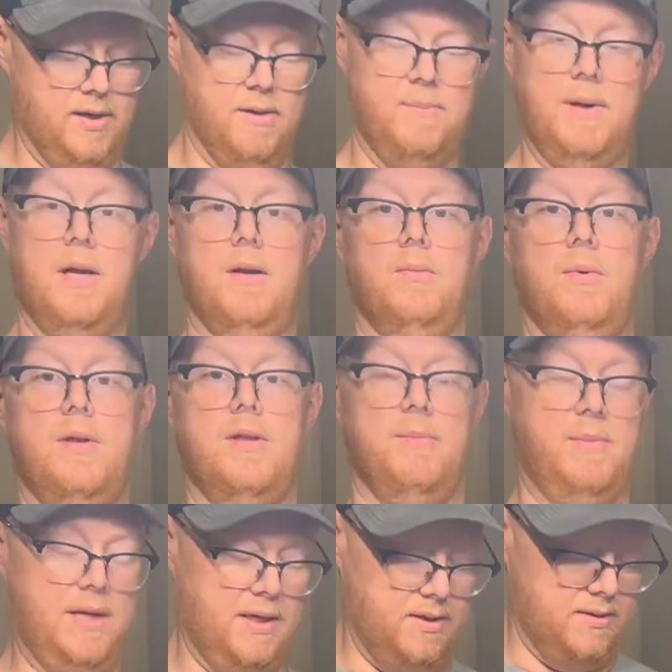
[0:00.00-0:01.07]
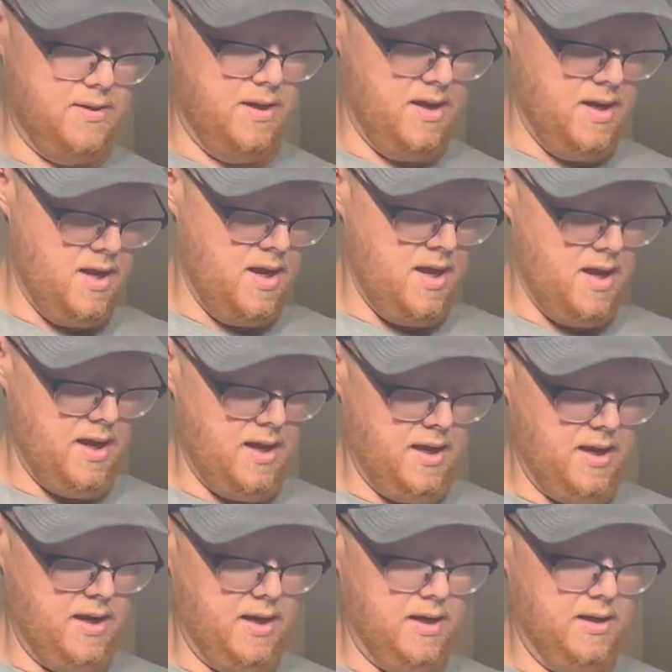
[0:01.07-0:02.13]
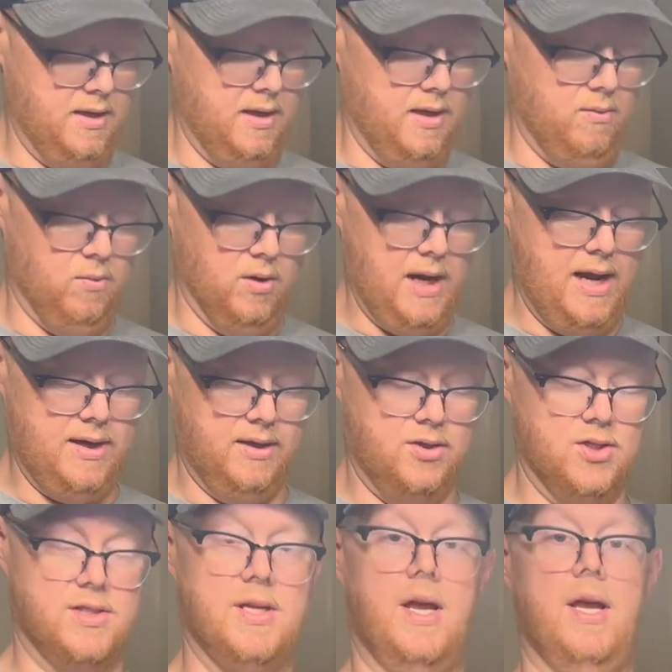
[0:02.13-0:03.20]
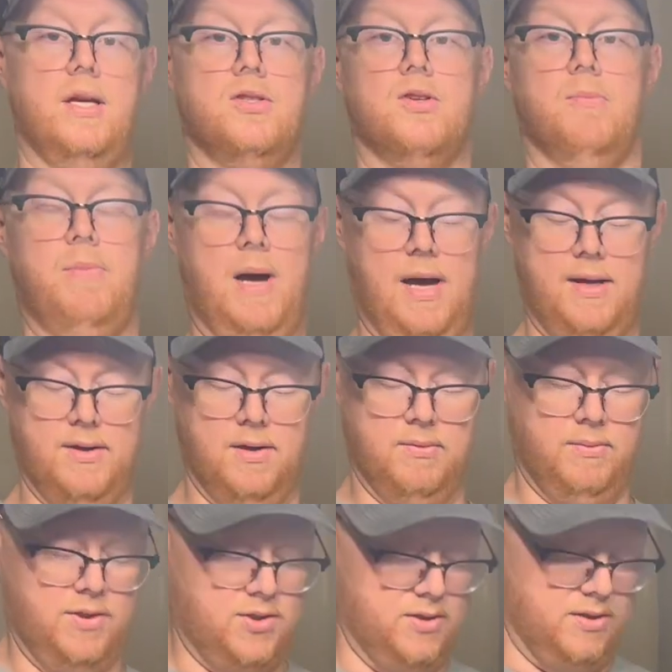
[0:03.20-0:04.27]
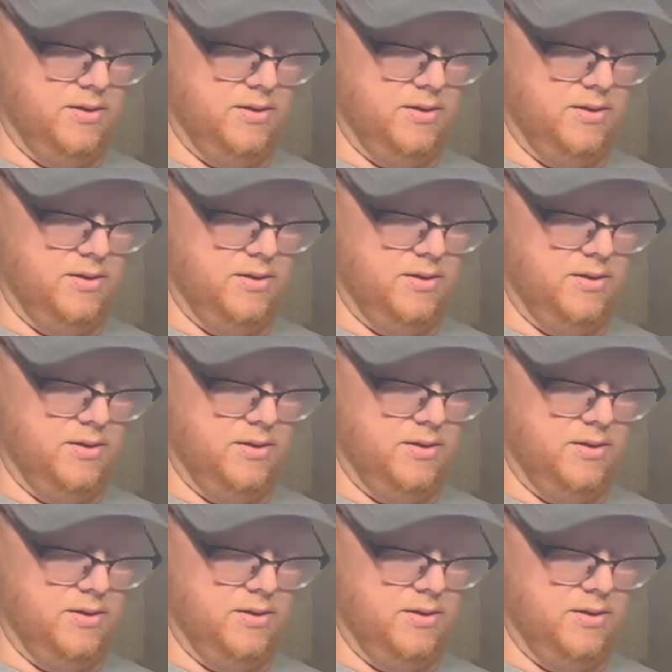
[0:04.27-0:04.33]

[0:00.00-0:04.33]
up in with the meat. And we're adding just an extra binder, which is a